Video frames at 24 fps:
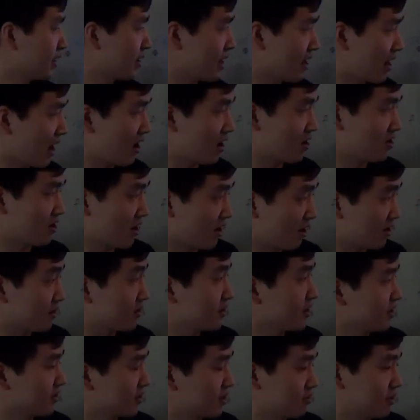RR
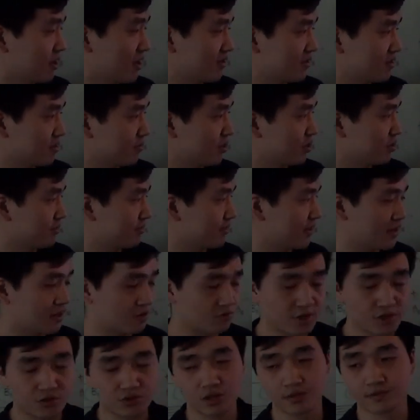normalized modifier
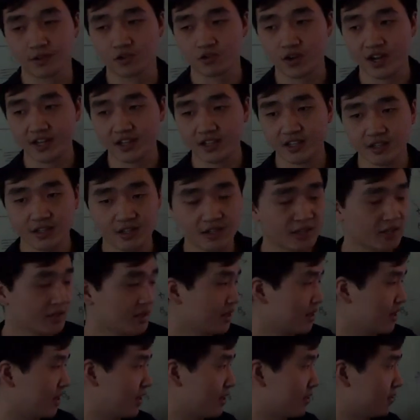retrieval rank
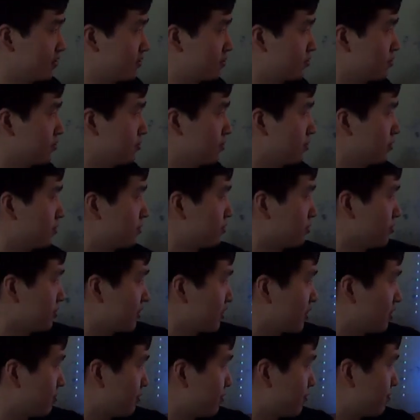and to do
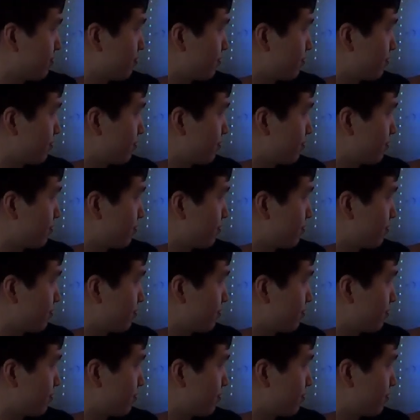the